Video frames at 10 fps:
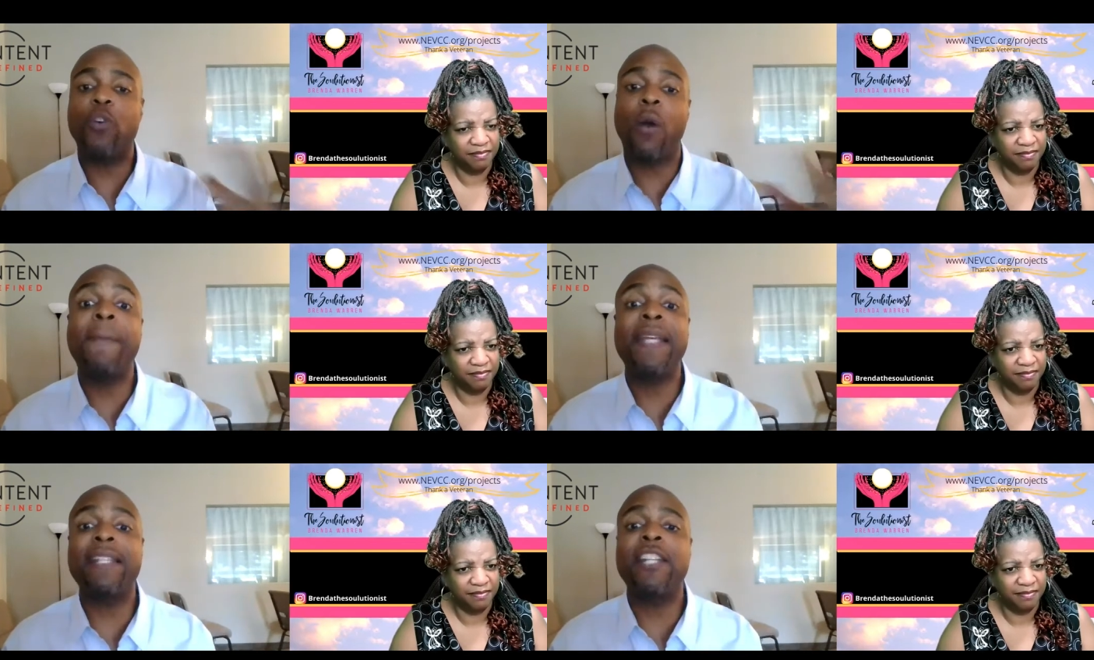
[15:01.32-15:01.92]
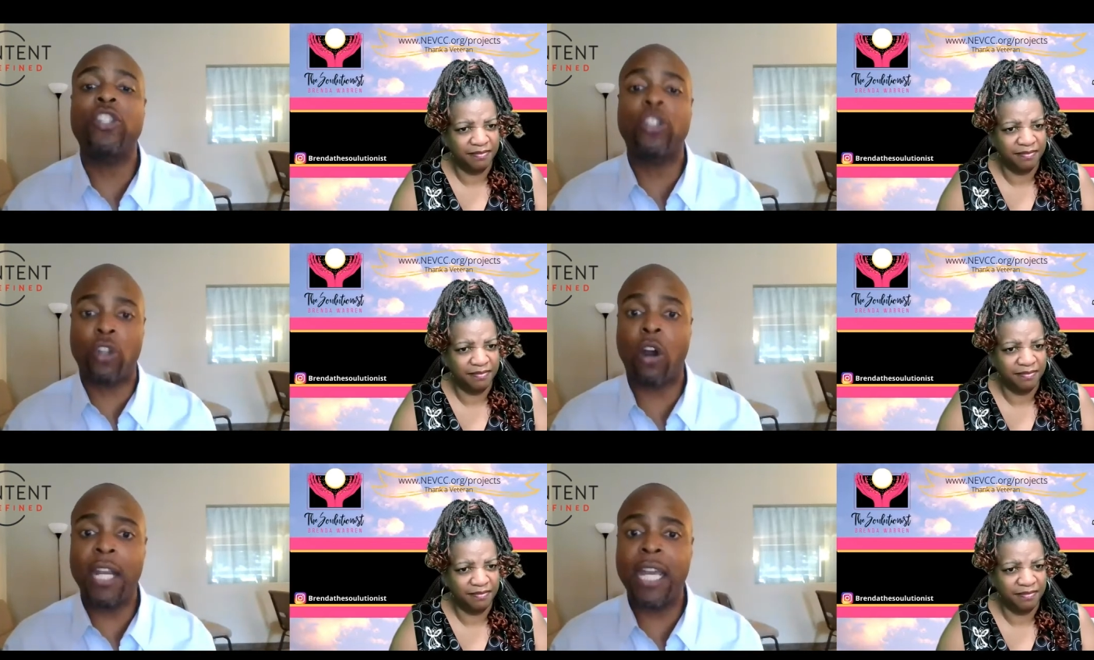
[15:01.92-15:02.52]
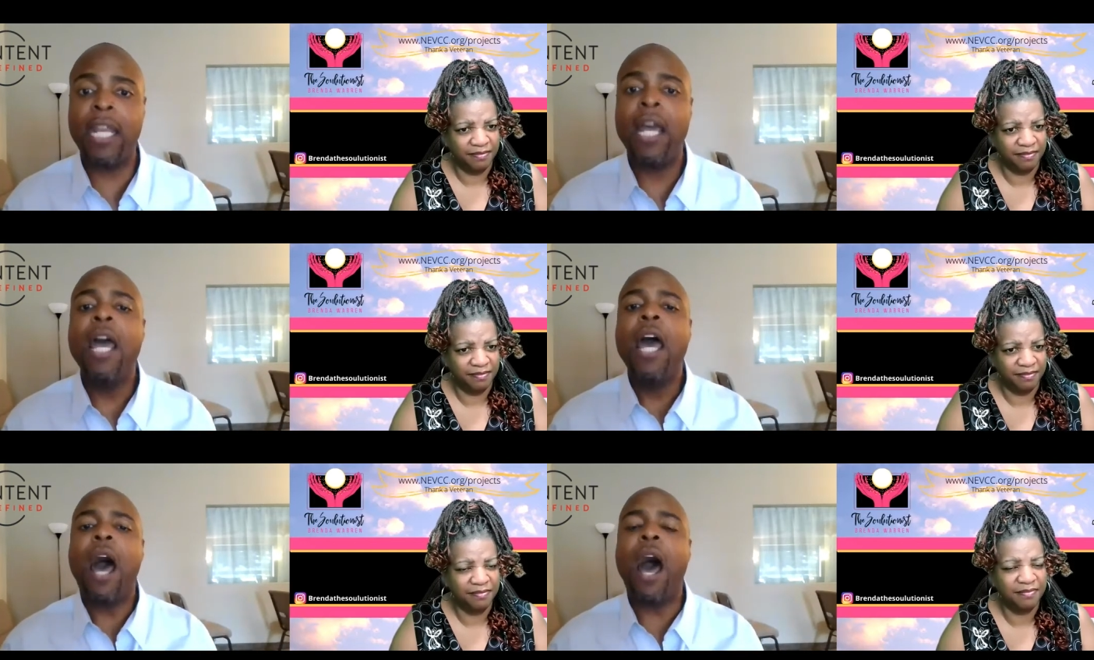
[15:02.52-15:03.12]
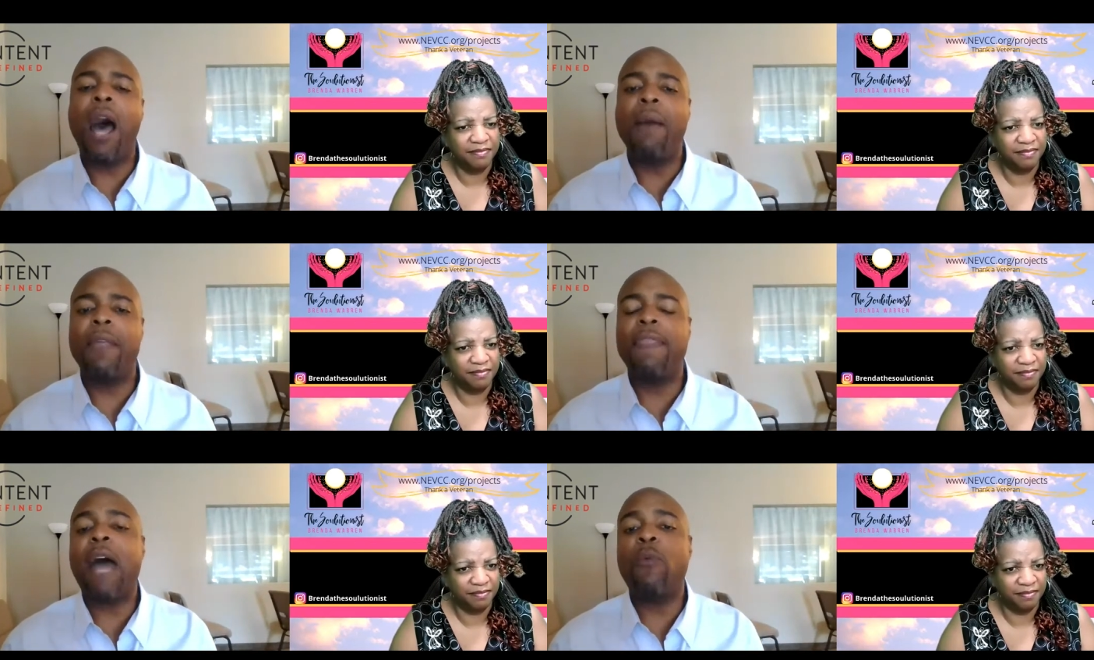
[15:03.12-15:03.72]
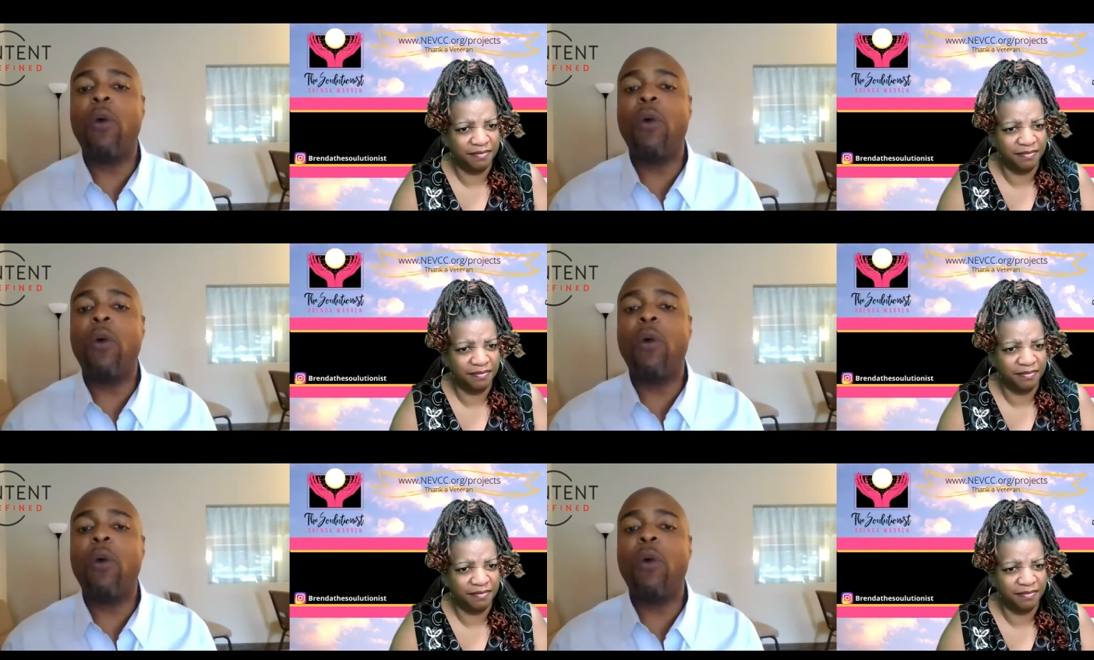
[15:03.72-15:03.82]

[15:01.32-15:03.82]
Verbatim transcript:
Speaker 1: your business started. Um, that